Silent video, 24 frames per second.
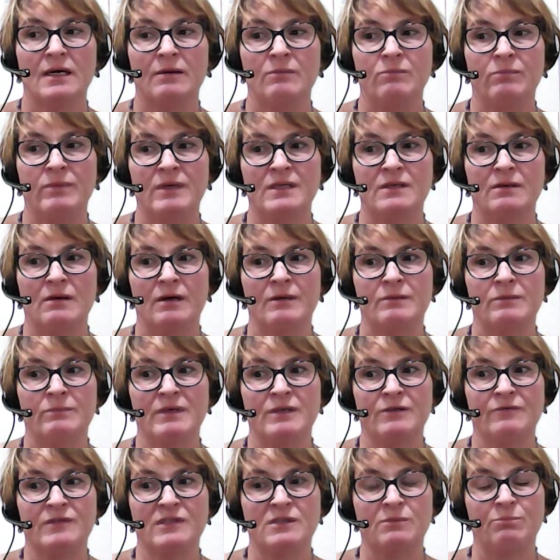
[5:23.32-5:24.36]
and
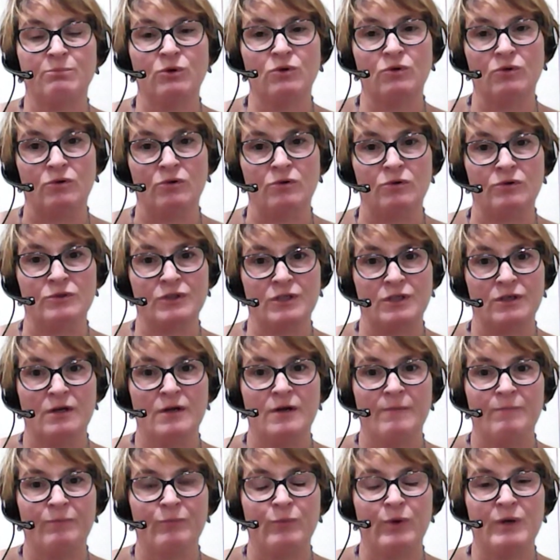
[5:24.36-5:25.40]
be of support.
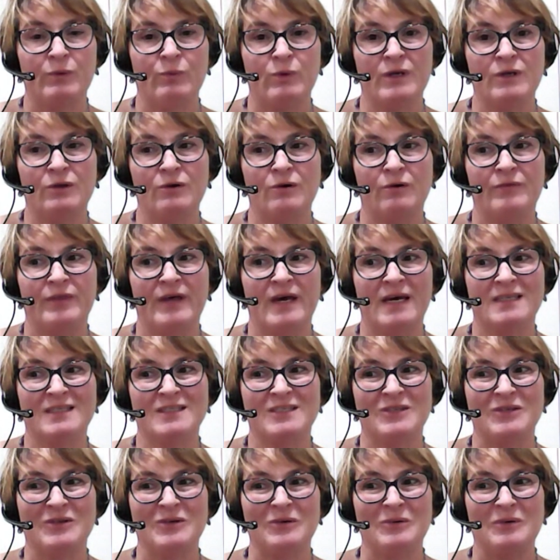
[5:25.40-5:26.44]
We're not there
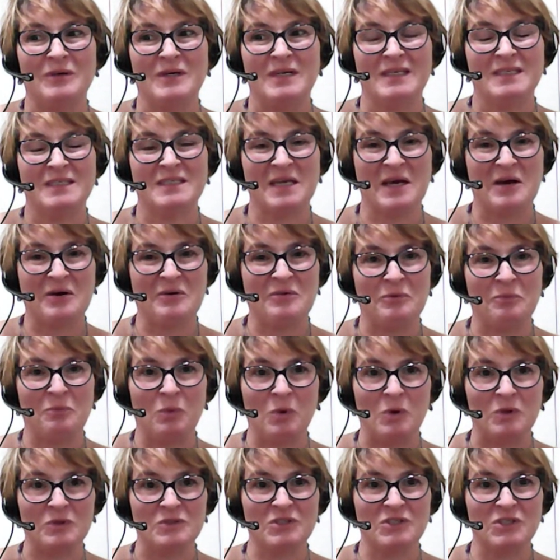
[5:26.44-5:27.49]
to tell them
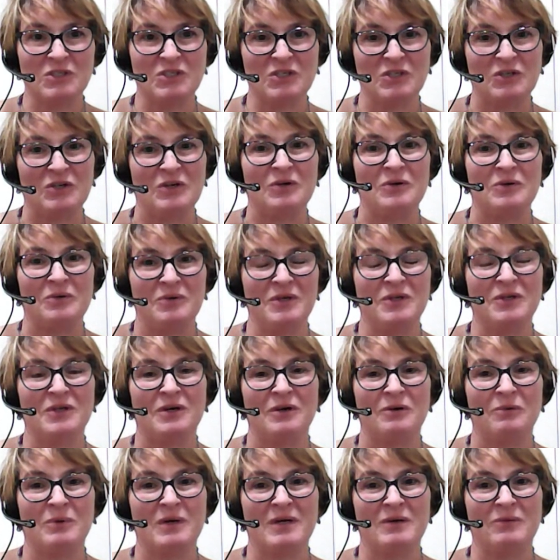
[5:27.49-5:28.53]
what to do. You
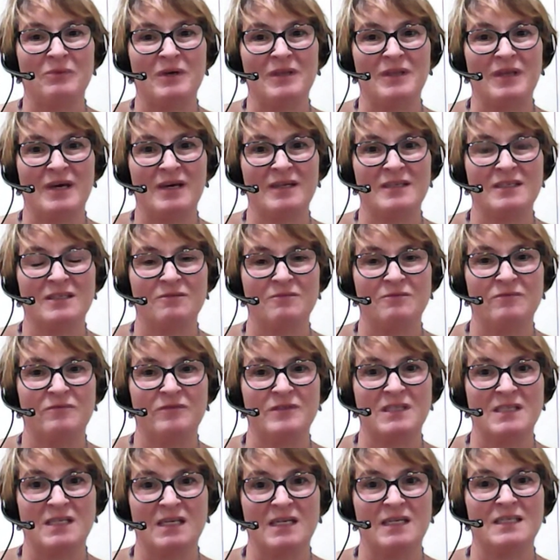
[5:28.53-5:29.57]
know, we're there to
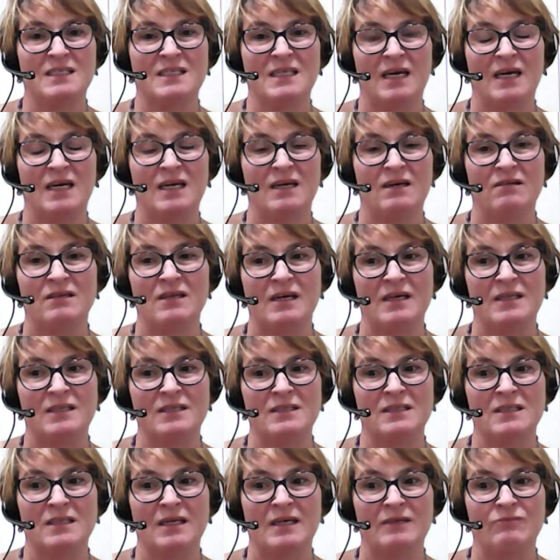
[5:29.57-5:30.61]
facilitate
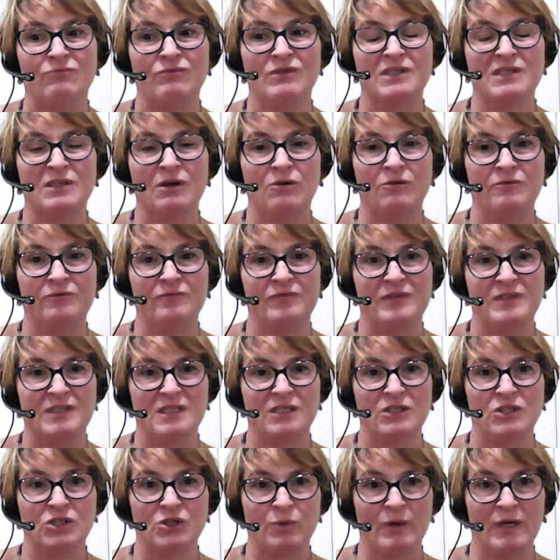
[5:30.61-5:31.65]
and resolve the
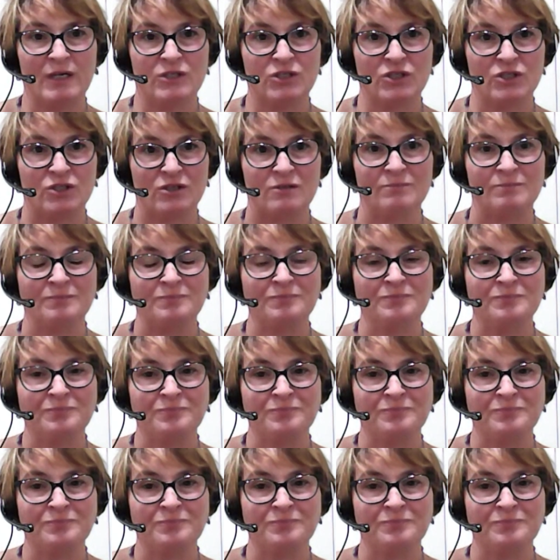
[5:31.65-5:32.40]
situation.